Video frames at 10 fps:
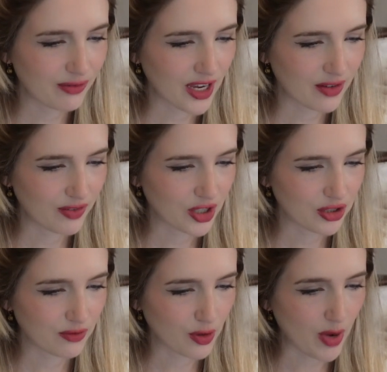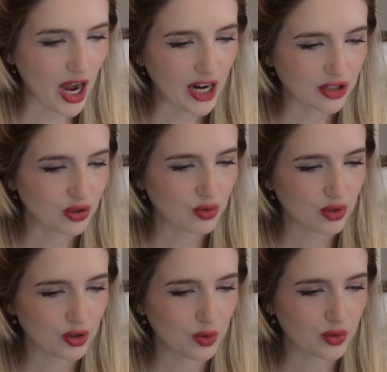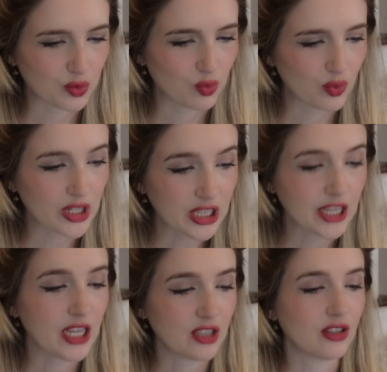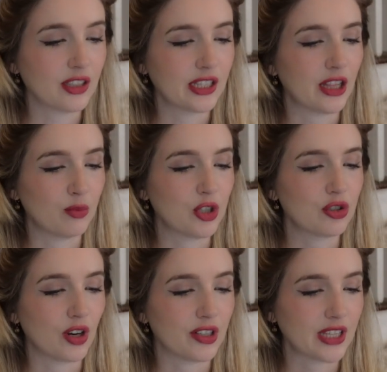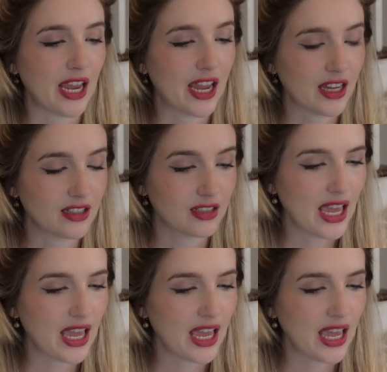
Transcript: fan fiction from a high schooler who was really into the Salem witch trials and